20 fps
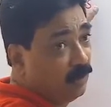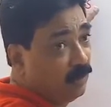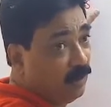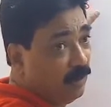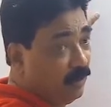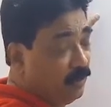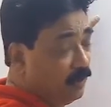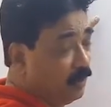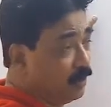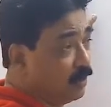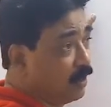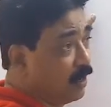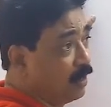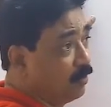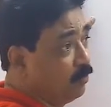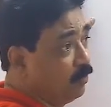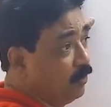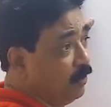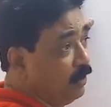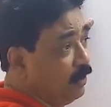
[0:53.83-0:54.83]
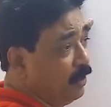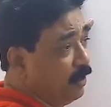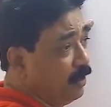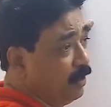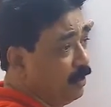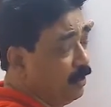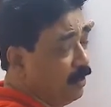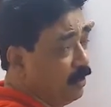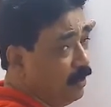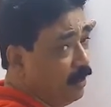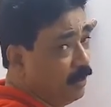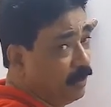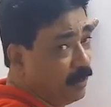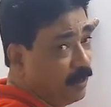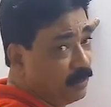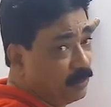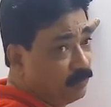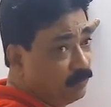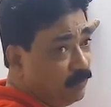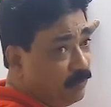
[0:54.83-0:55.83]
in the carbonyl
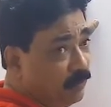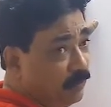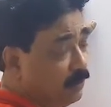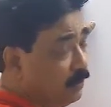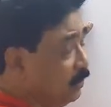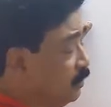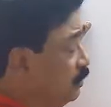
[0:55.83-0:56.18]
attachment,